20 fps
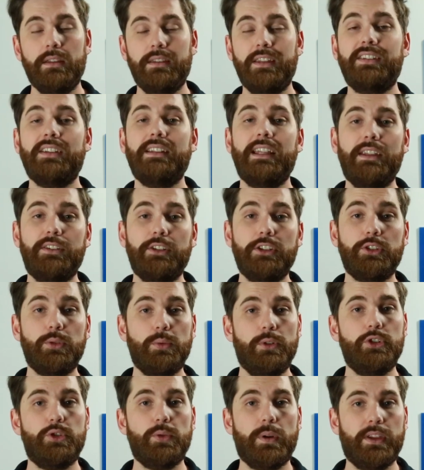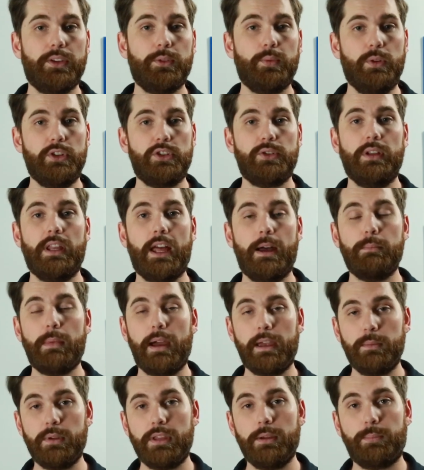This allows you to address which alarm
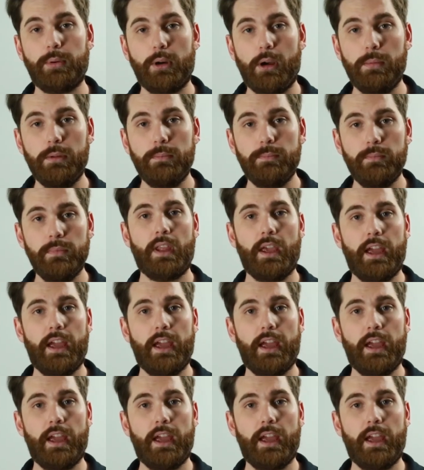might be the problem,